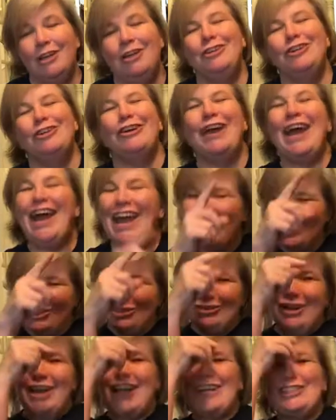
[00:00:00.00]
Your
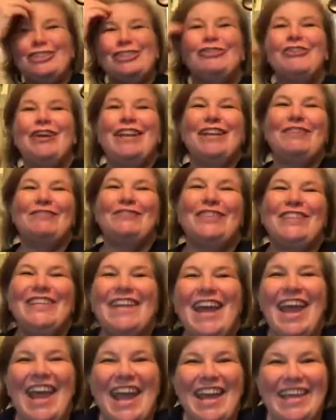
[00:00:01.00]
extra credit for the
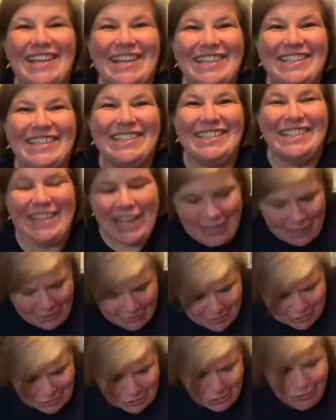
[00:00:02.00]
day is
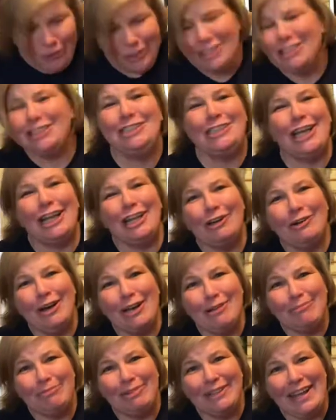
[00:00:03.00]
this gorgeous cello
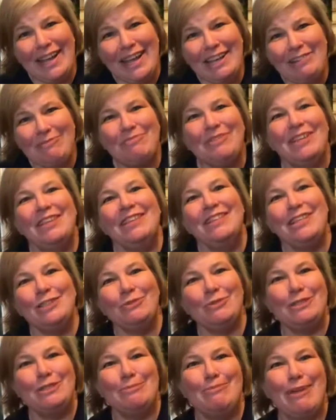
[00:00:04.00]
I'm playing. This
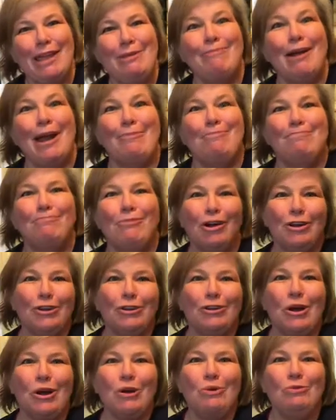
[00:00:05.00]
was made by
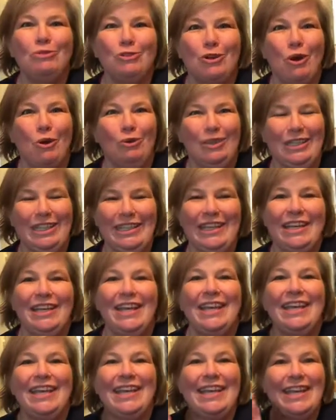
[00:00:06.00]
Marco Nolli,
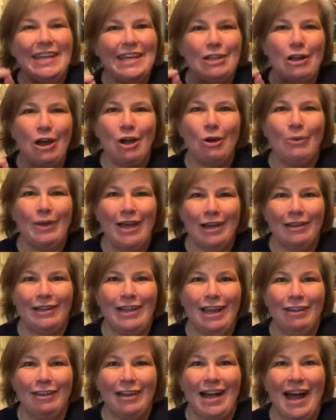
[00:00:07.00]

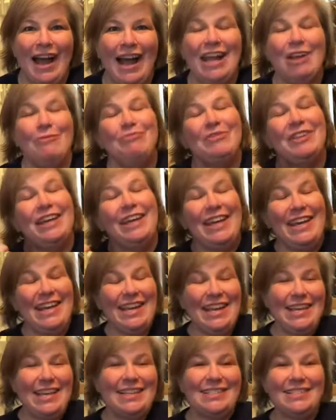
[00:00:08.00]
N-O-L-L-I.
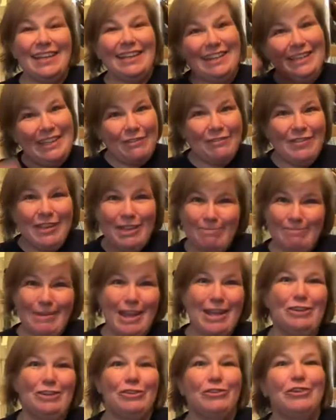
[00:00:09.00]
He is a living
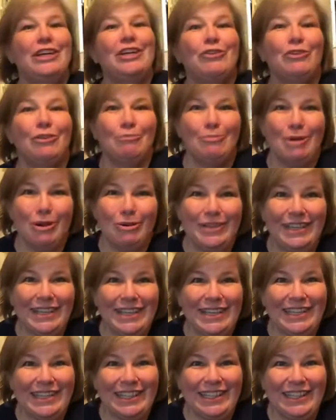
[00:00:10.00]
maker in Cremona,
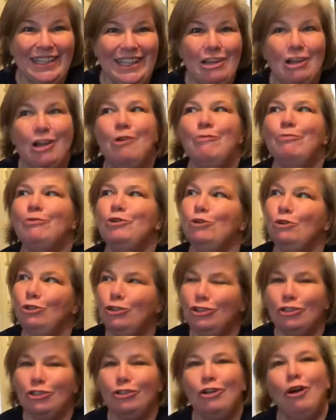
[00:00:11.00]
Italy. You
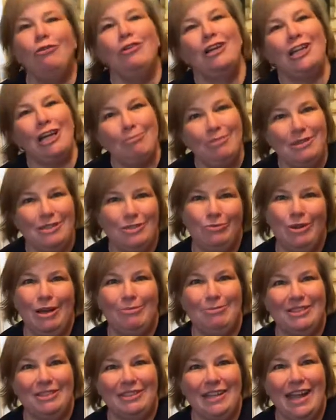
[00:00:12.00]
should go look up his
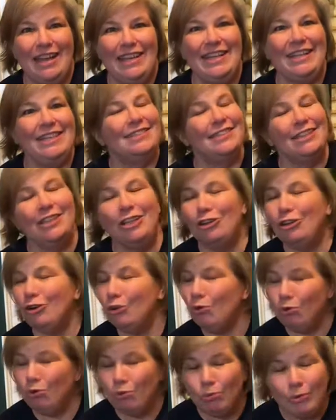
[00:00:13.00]
website. He's an
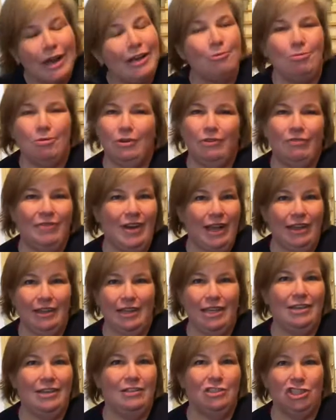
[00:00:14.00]
incredible
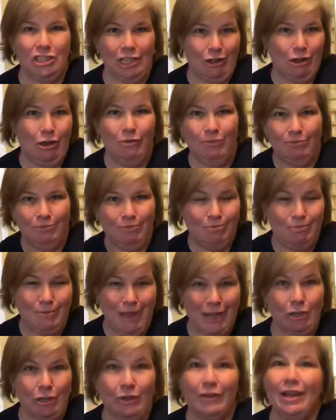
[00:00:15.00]
violin and cello
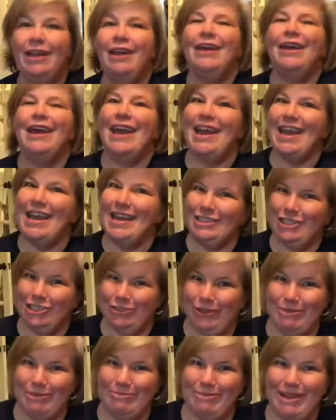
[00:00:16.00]
maker and
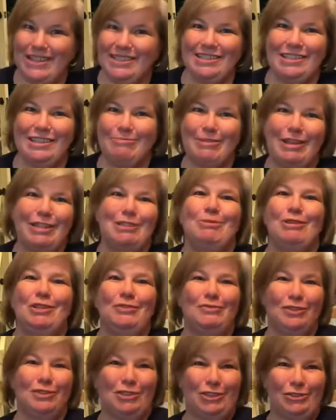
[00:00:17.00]
string basses. He makes
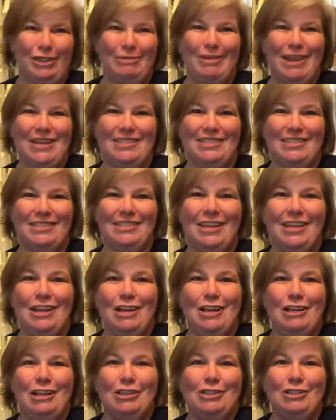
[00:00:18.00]
beautiful string basses.
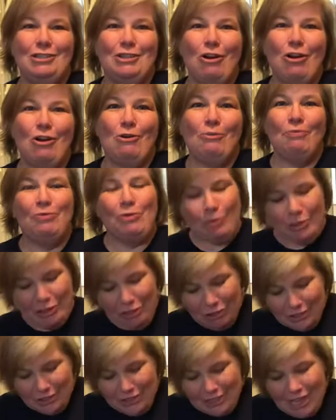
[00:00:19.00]
So when
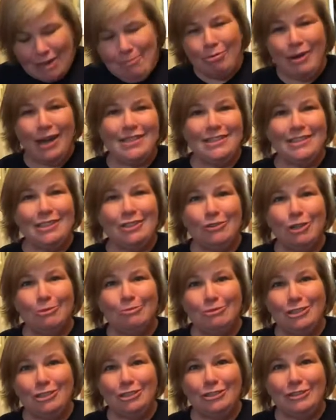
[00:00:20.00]
you're done practicing your
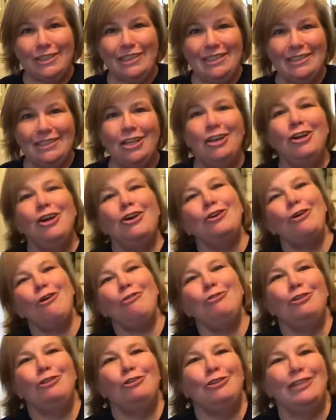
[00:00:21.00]
open strings, go
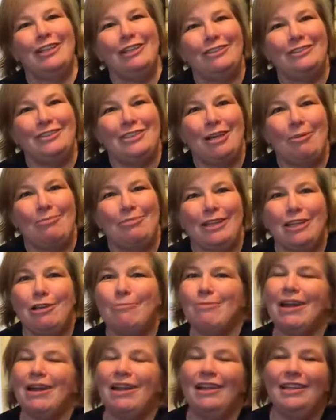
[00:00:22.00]
learn a little something
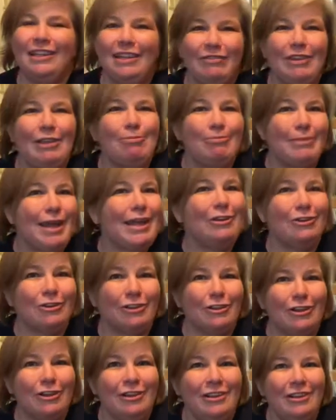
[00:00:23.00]
about a living
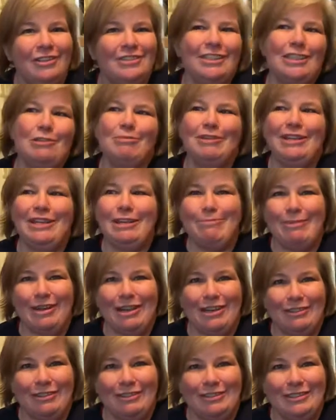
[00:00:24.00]
maker. Send him an
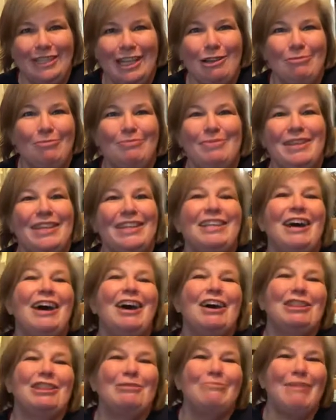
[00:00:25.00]
email. Tell him that the
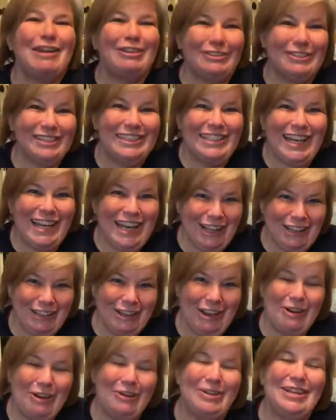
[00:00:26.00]
Huthmaker said
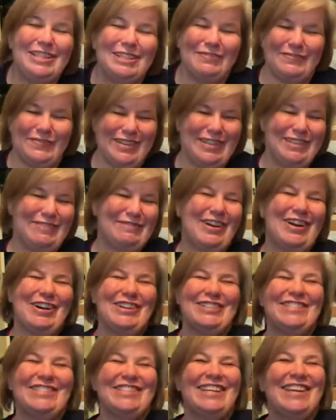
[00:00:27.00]
hello. He's a friend of
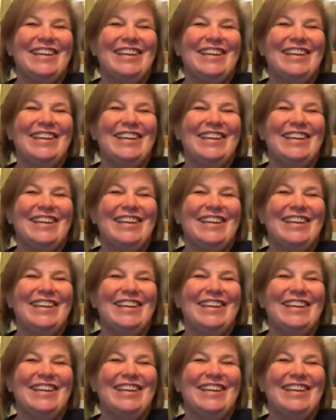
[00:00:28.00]
ours.